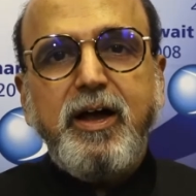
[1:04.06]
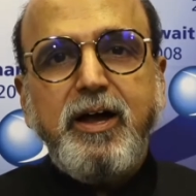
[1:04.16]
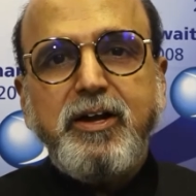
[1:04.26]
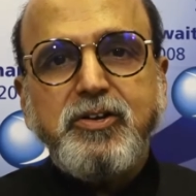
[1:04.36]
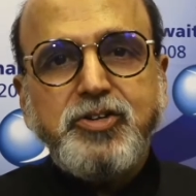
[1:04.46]

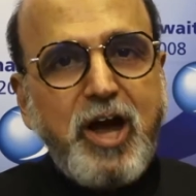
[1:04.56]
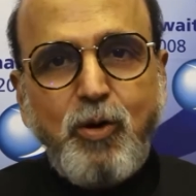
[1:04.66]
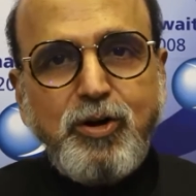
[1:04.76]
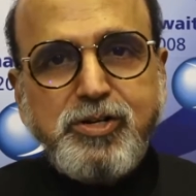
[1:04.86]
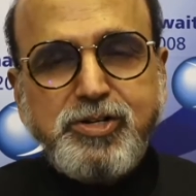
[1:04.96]
it is
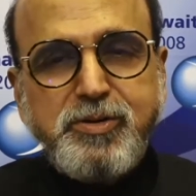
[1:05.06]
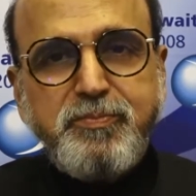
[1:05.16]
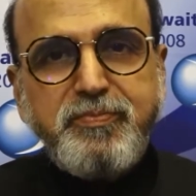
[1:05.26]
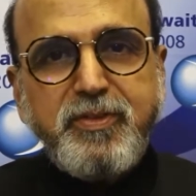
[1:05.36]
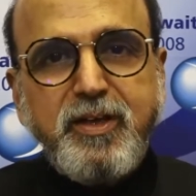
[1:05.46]
shareholders,
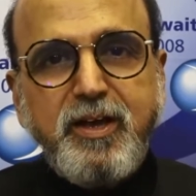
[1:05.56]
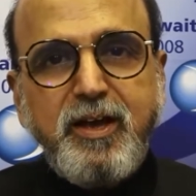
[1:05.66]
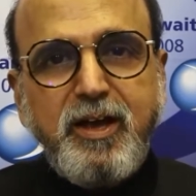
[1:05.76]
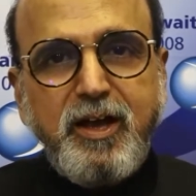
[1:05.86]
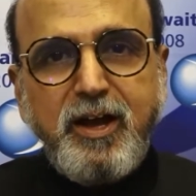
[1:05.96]

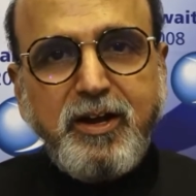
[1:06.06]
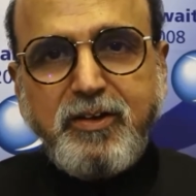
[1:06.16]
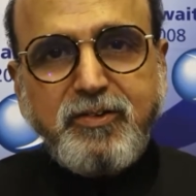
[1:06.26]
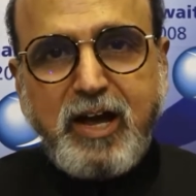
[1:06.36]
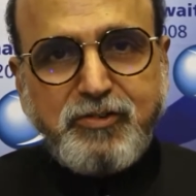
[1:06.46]
it
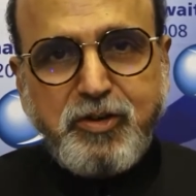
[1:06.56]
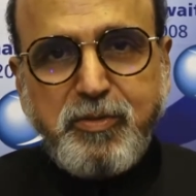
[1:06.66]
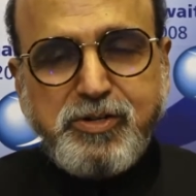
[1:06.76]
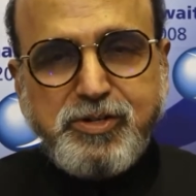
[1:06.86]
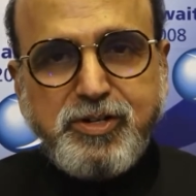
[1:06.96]
is
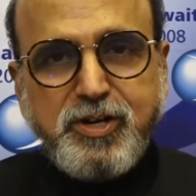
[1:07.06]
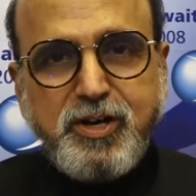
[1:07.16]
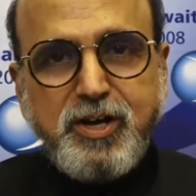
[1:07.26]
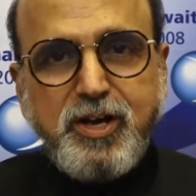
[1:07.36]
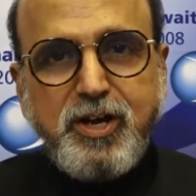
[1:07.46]
customers,
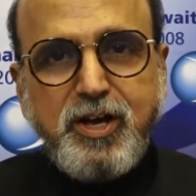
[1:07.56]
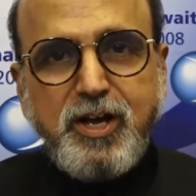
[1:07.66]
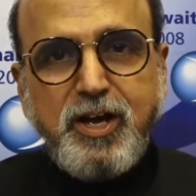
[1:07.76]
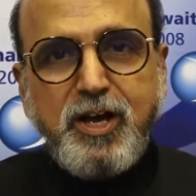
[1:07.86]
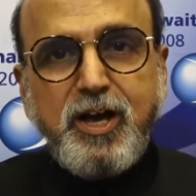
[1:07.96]

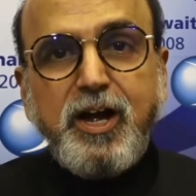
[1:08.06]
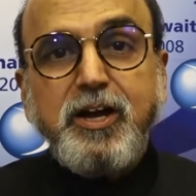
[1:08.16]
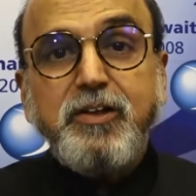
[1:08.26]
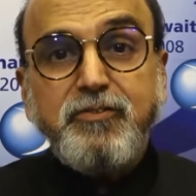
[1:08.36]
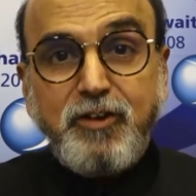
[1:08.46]

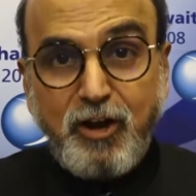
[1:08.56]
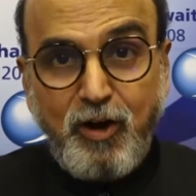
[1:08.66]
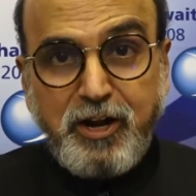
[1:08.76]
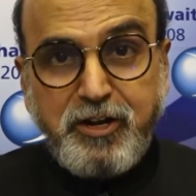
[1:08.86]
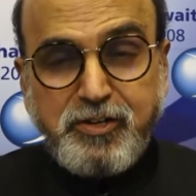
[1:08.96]
it is
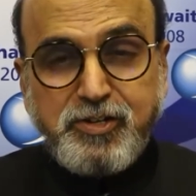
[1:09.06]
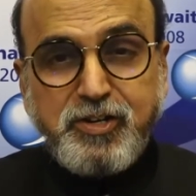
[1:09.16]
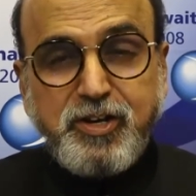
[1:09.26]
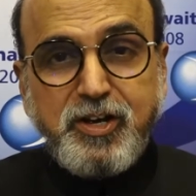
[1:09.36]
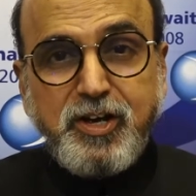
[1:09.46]
regulators,
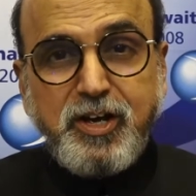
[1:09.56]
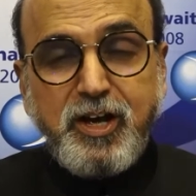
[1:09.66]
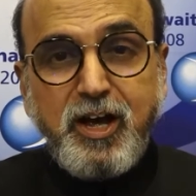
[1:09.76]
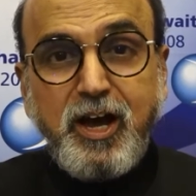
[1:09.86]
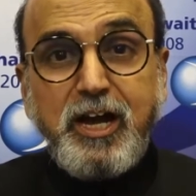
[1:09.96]

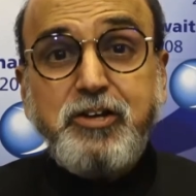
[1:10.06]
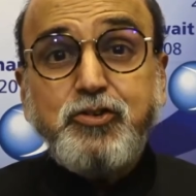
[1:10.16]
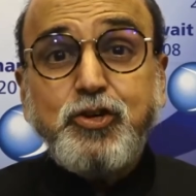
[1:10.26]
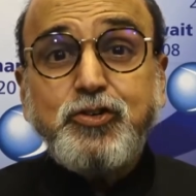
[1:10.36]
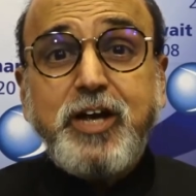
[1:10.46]
it's
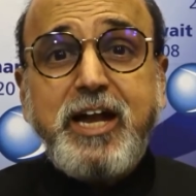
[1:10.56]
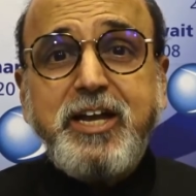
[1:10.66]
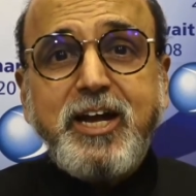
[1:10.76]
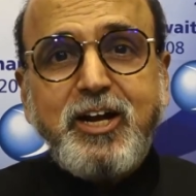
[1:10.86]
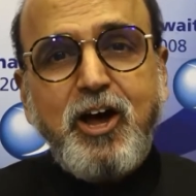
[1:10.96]

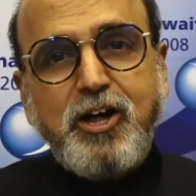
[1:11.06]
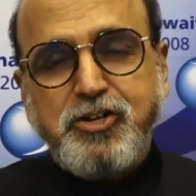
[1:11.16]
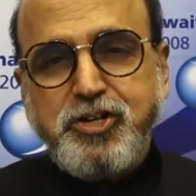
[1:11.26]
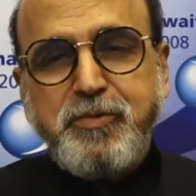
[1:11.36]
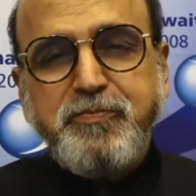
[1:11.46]
society at
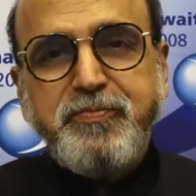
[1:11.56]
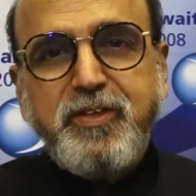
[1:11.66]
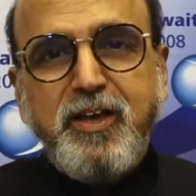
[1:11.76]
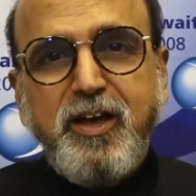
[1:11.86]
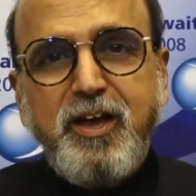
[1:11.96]
large.
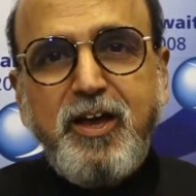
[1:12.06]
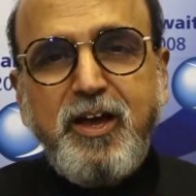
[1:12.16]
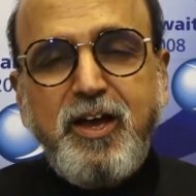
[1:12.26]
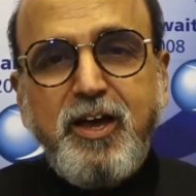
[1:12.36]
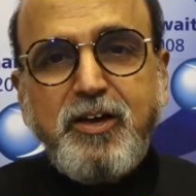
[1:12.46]

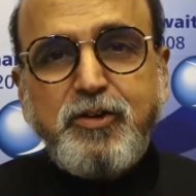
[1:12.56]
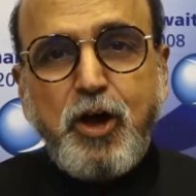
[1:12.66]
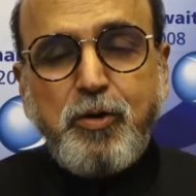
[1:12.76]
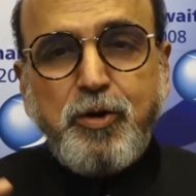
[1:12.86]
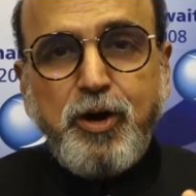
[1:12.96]

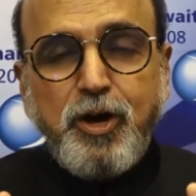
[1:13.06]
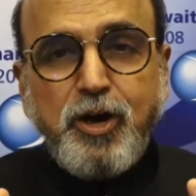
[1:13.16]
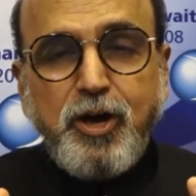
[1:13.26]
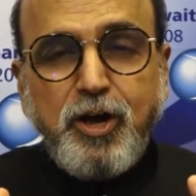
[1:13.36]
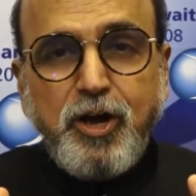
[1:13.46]
So
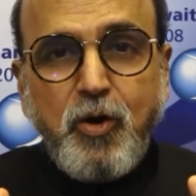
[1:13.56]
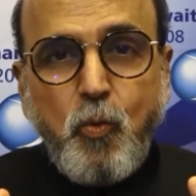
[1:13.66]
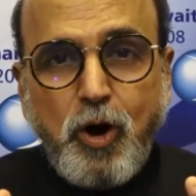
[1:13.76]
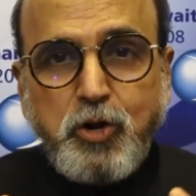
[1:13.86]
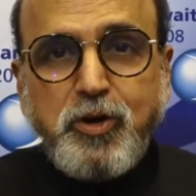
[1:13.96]

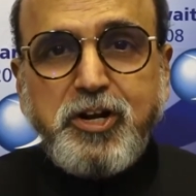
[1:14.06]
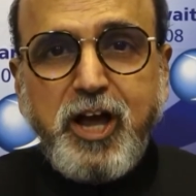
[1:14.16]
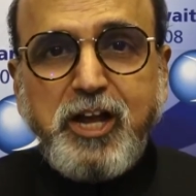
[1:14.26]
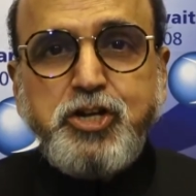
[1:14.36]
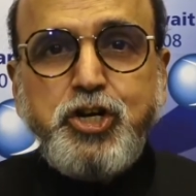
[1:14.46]
what we're
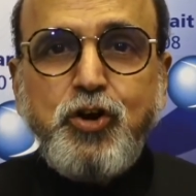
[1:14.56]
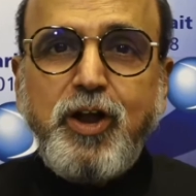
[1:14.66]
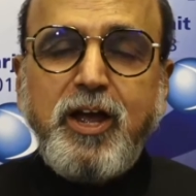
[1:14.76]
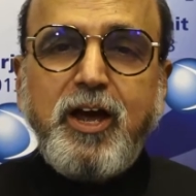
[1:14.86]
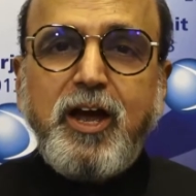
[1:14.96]

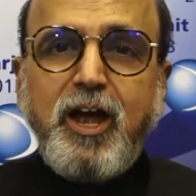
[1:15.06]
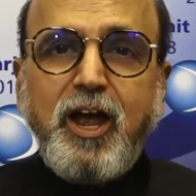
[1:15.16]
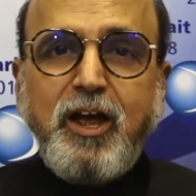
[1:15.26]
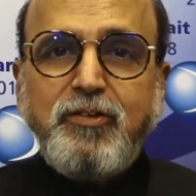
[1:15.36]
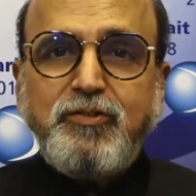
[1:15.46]
ensuring
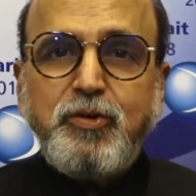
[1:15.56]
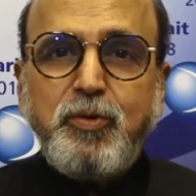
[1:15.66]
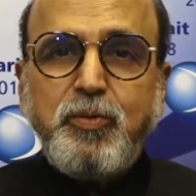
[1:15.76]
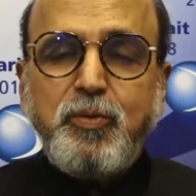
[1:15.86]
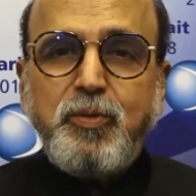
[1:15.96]
is
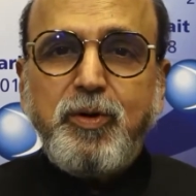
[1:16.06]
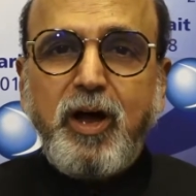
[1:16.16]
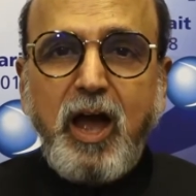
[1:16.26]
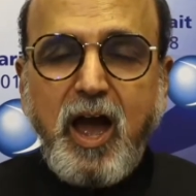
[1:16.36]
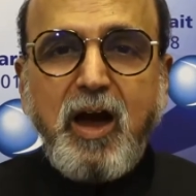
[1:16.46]
to
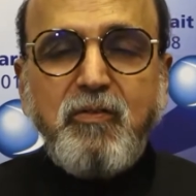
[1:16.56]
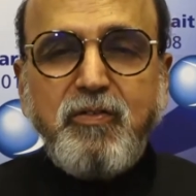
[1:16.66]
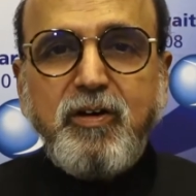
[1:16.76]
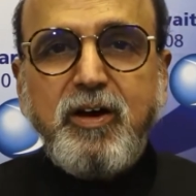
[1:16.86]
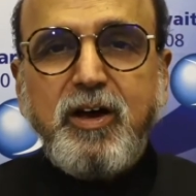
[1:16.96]
have
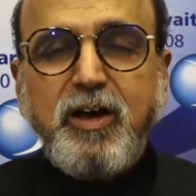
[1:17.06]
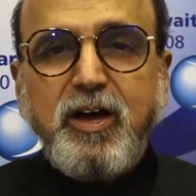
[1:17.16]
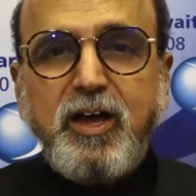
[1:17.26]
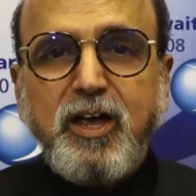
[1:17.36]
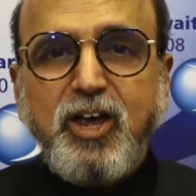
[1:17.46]

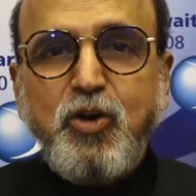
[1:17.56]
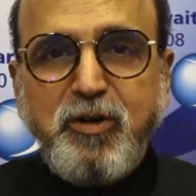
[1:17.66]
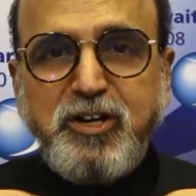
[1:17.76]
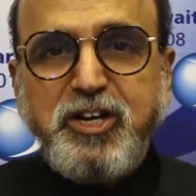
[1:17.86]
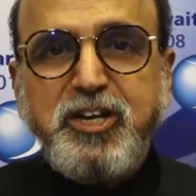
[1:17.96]

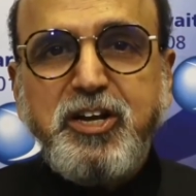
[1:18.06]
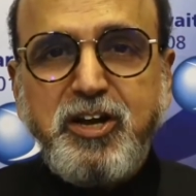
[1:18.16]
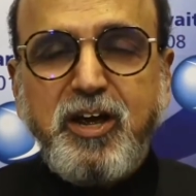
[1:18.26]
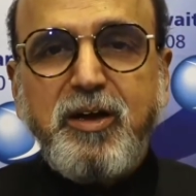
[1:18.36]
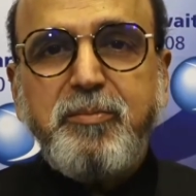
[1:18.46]
human
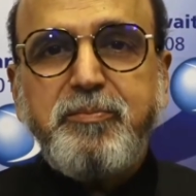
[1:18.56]
dignity.